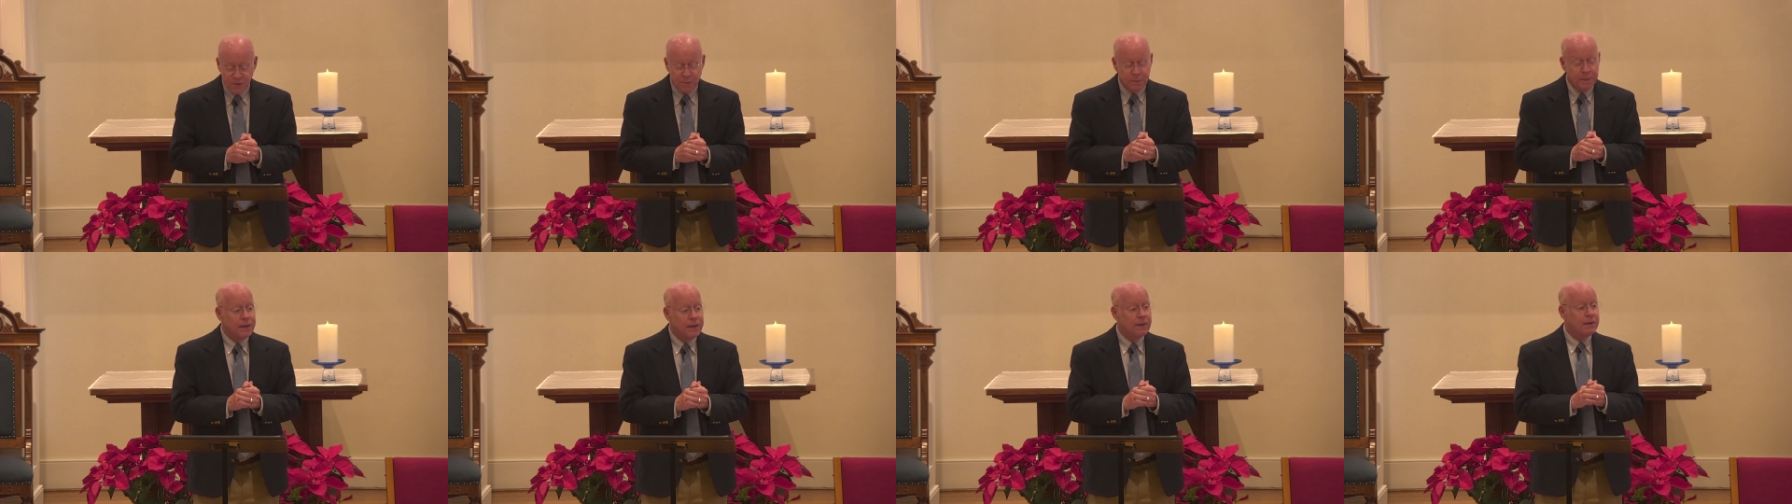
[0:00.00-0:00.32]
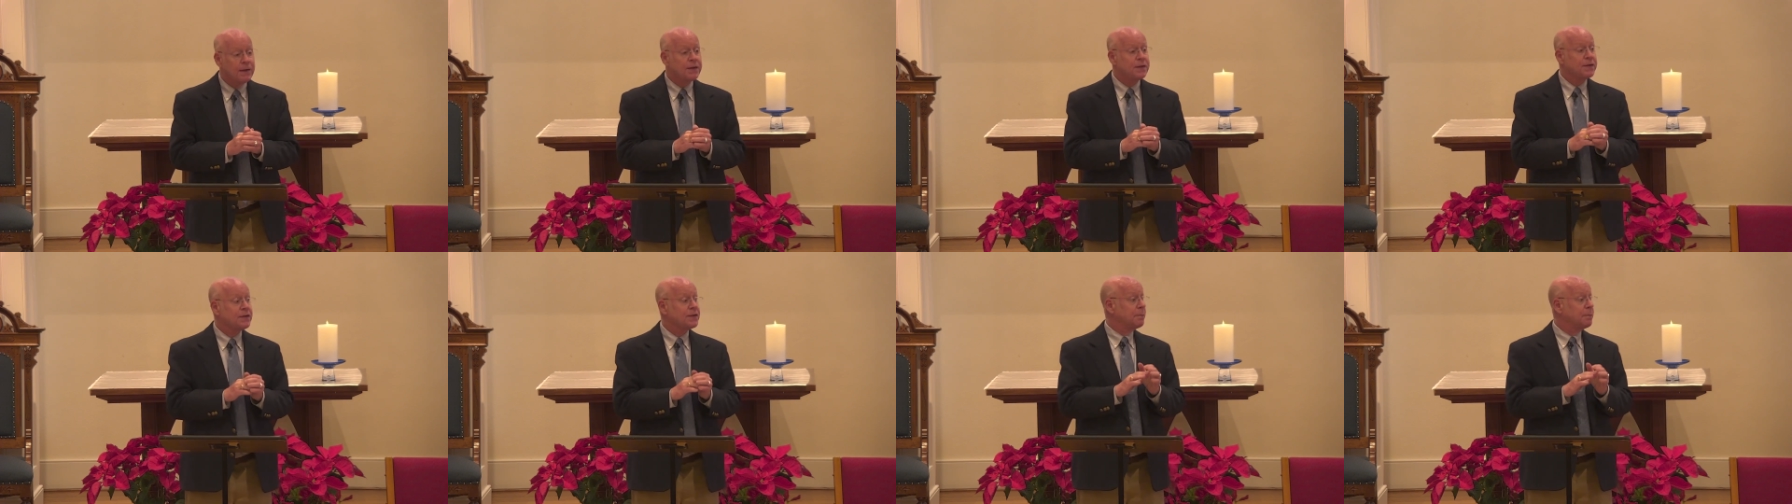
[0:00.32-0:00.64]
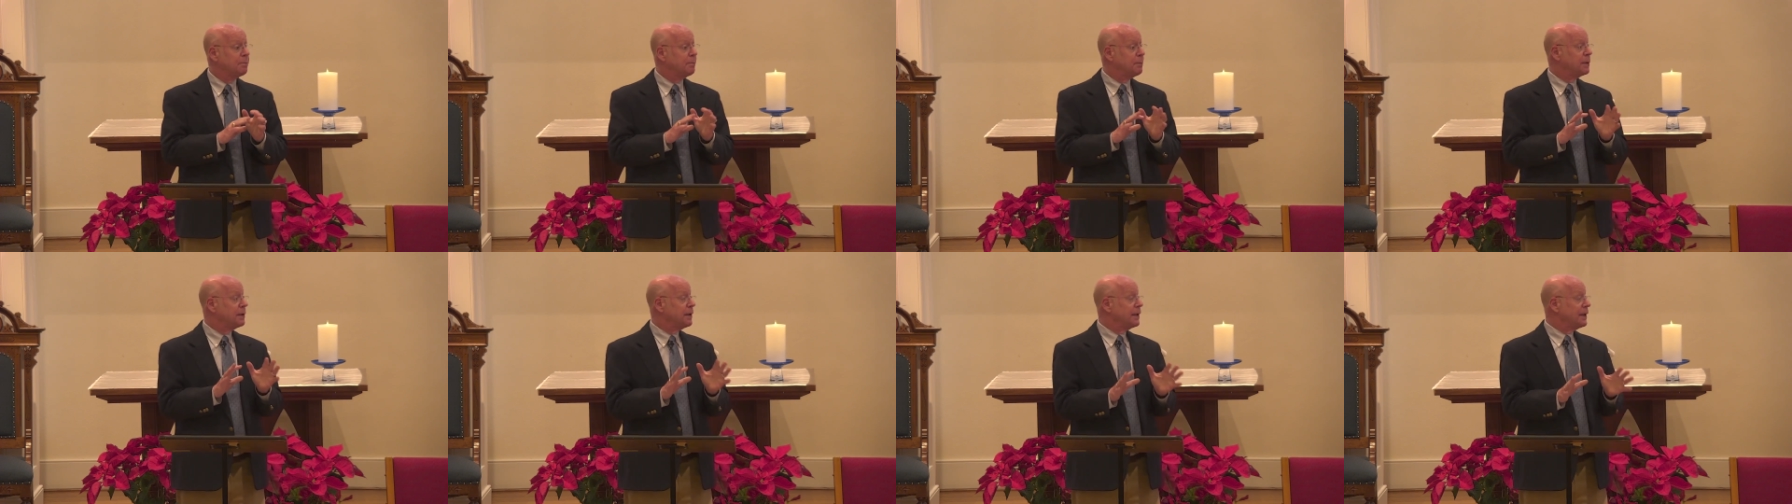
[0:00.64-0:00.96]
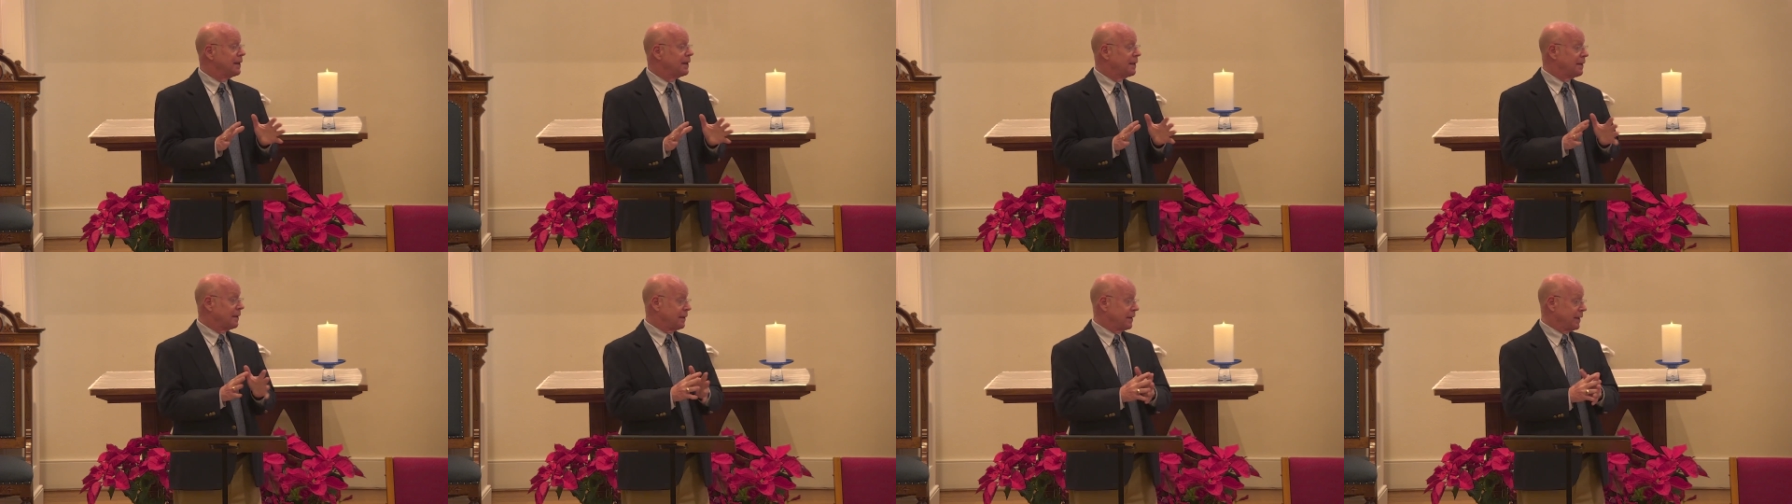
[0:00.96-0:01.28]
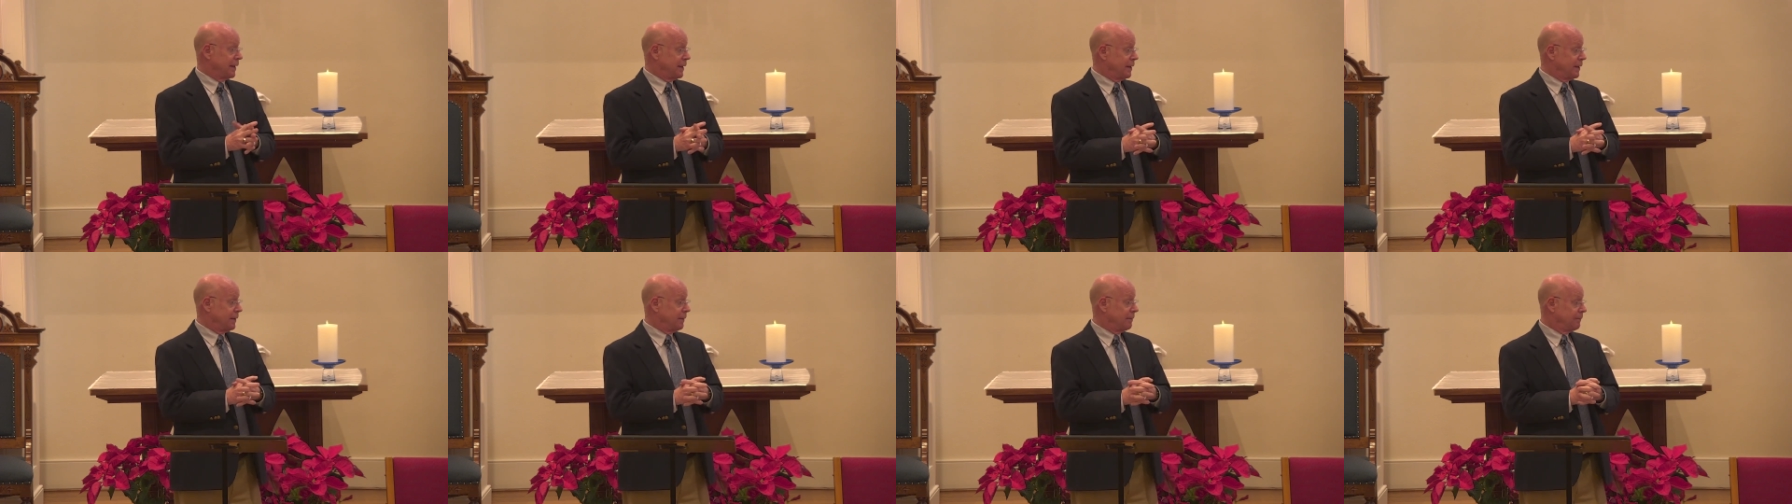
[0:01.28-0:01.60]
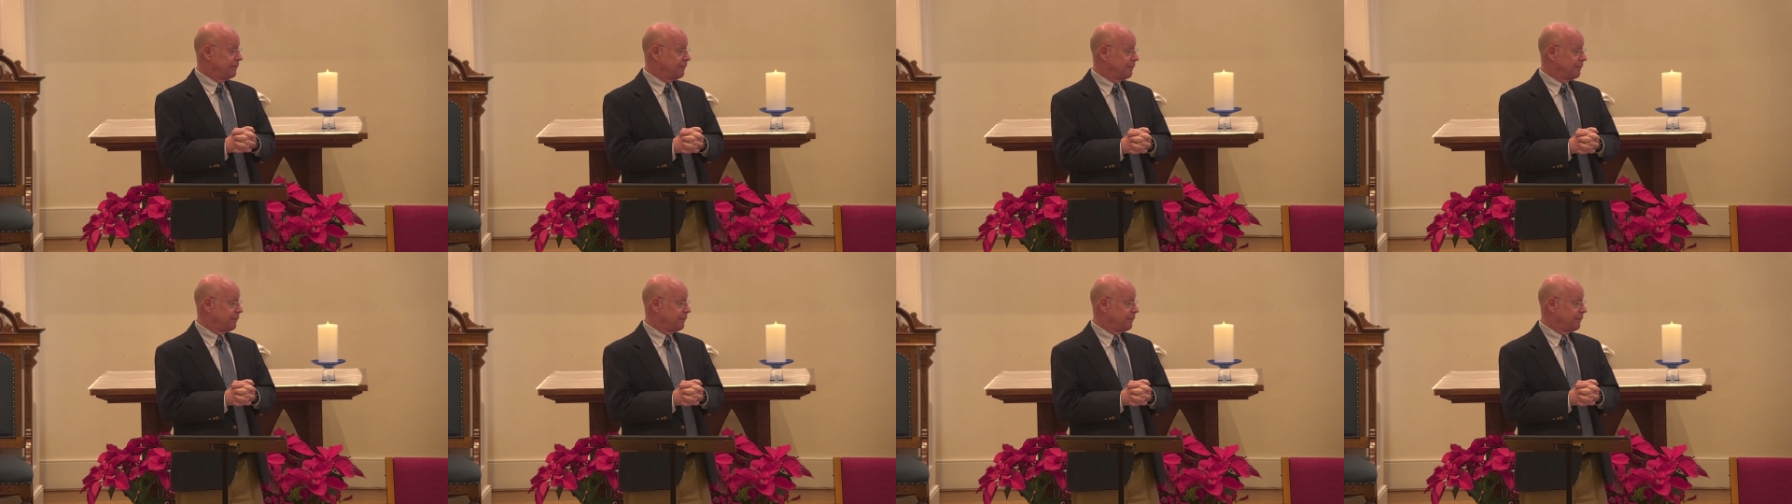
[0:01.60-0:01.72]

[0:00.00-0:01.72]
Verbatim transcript: spirits politically.